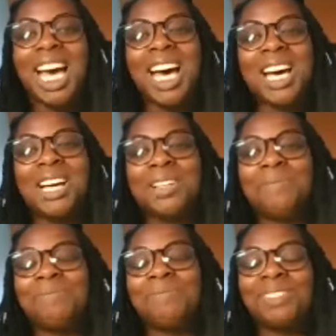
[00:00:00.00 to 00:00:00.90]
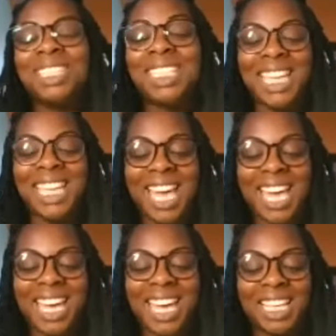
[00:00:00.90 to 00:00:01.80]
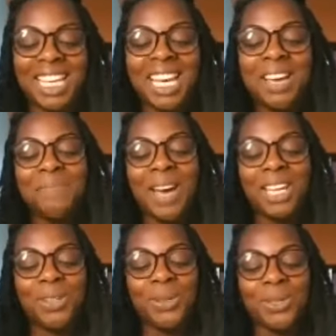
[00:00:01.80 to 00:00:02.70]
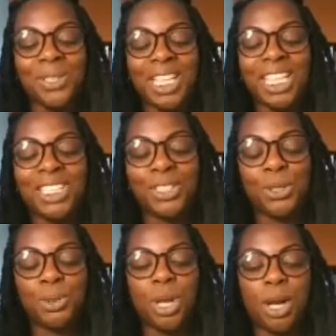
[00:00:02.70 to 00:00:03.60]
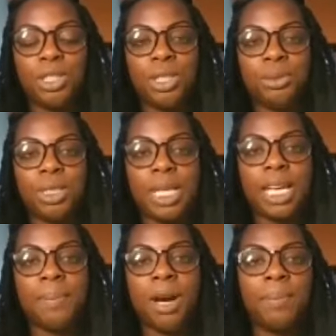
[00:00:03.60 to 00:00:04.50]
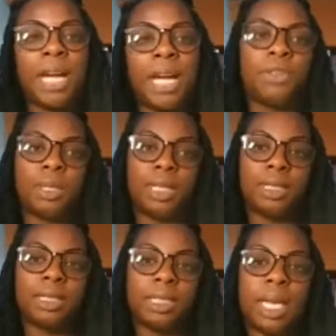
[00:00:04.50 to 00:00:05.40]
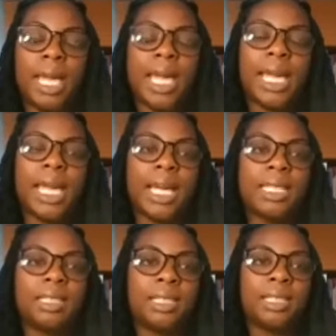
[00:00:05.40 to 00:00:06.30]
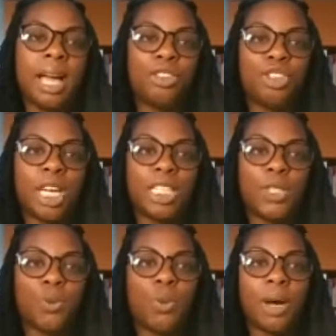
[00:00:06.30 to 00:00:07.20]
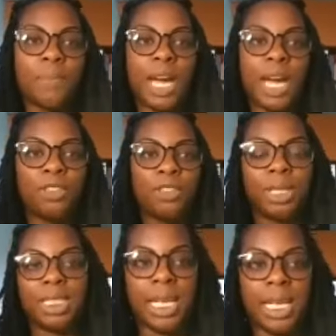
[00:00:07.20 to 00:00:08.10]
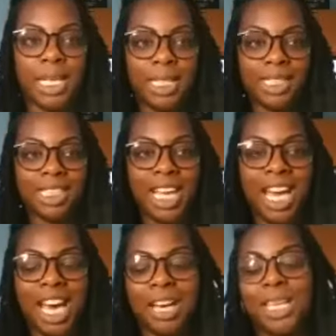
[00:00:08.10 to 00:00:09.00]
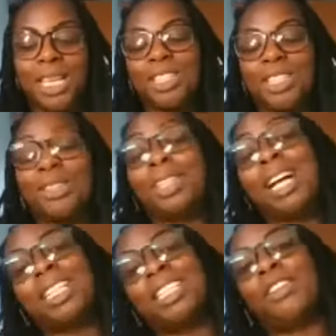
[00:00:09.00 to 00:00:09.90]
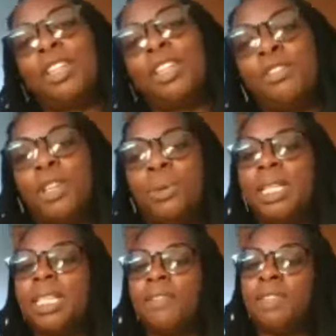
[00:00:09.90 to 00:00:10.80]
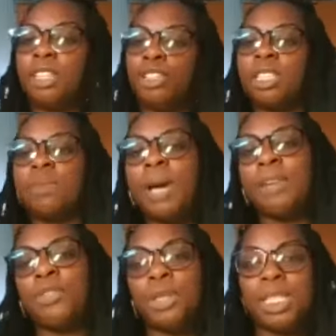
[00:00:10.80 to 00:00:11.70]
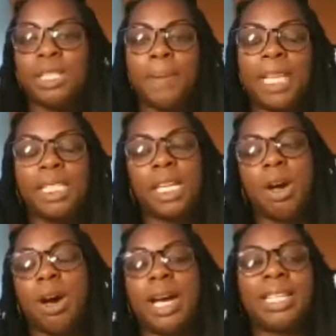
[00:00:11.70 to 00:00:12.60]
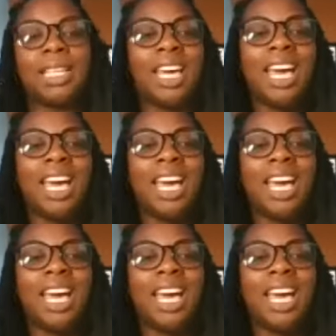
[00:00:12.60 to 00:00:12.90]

Um, today, my goal is to talk to you today about mindfulness and not just what mindfulness is, uh, because there are a lot of different floating definitions of mindfulness depending on